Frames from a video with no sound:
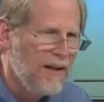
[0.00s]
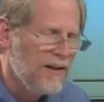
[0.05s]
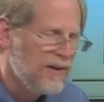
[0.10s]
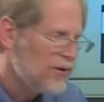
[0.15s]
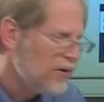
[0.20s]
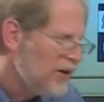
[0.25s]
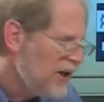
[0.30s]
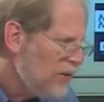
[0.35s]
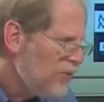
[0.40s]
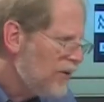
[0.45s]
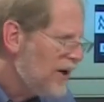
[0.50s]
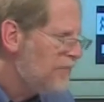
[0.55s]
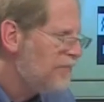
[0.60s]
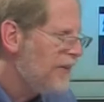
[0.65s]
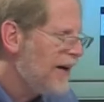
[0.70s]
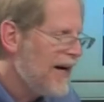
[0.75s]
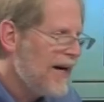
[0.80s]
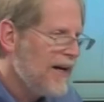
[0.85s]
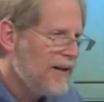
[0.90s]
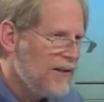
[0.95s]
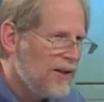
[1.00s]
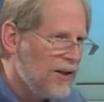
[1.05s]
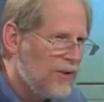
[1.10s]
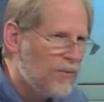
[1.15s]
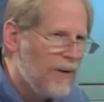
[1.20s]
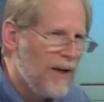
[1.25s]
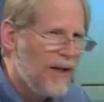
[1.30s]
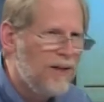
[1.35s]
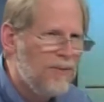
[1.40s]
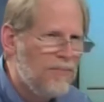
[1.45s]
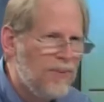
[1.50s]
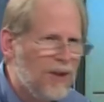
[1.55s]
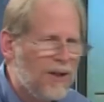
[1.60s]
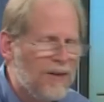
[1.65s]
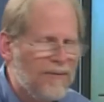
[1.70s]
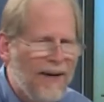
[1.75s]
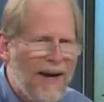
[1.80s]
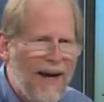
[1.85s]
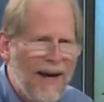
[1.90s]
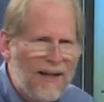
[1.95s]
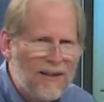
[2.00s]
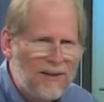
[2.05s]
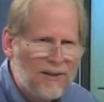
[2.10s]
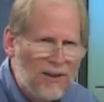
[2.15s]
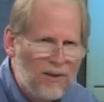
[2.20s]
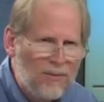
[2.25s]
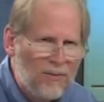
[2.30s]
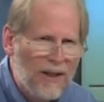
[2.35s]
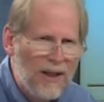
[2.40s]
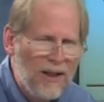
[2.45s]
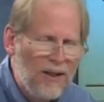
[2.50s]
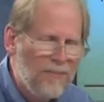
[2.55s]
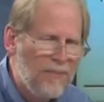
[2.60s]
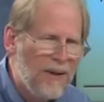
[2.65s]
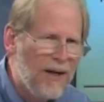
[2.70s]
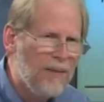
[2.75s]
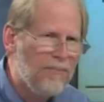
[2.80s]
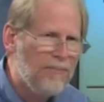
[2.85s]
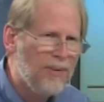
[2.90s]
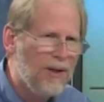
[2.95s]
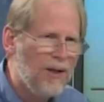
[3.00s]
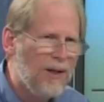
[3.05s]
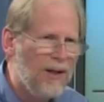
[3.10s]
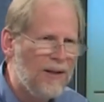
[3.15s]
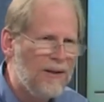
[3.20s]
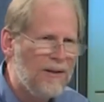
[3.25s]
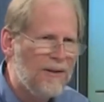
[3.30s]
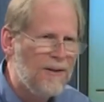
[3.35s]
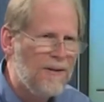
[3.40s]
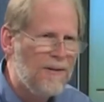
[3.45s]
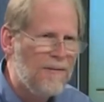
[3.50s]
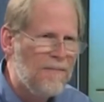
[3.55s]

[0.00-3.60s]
So he went back, he read the book of Acts, he read about Paul,